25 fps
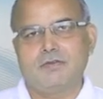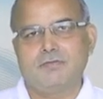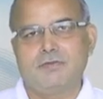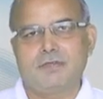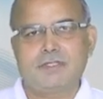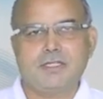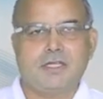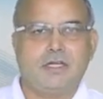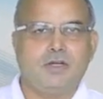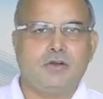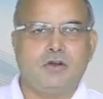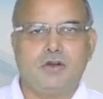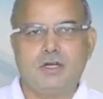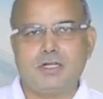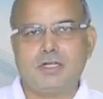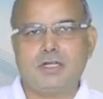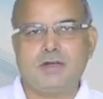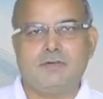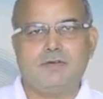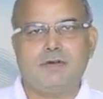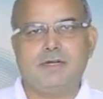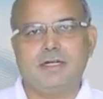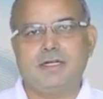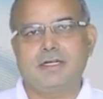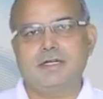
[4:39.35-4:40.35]
which are not
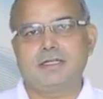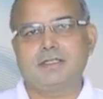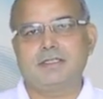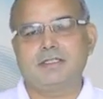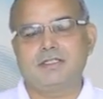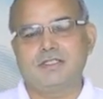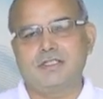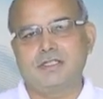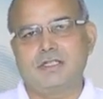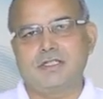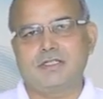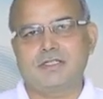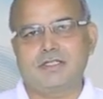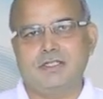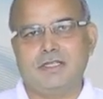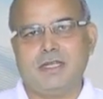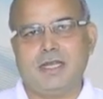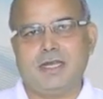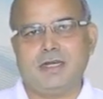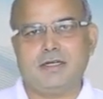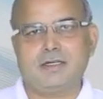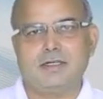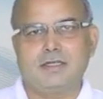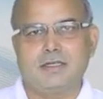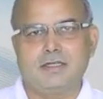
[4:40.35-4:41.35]
covered under the GST
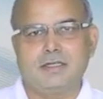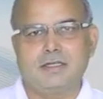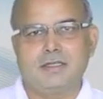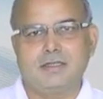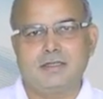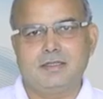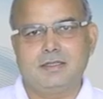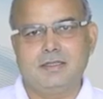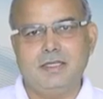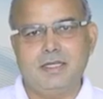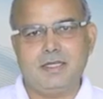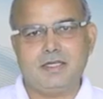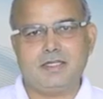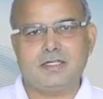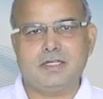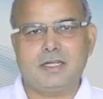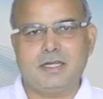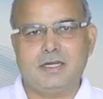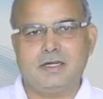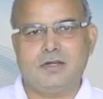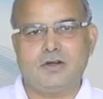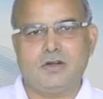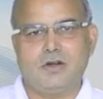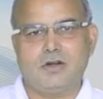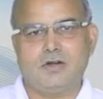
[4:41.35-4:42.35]
Act, they
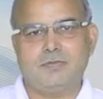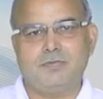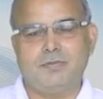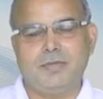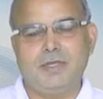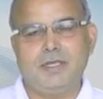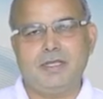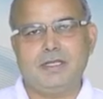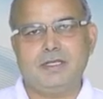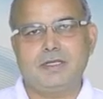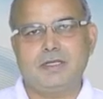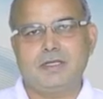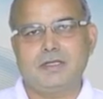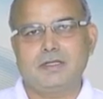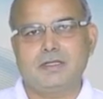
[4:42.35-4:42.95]
shall not be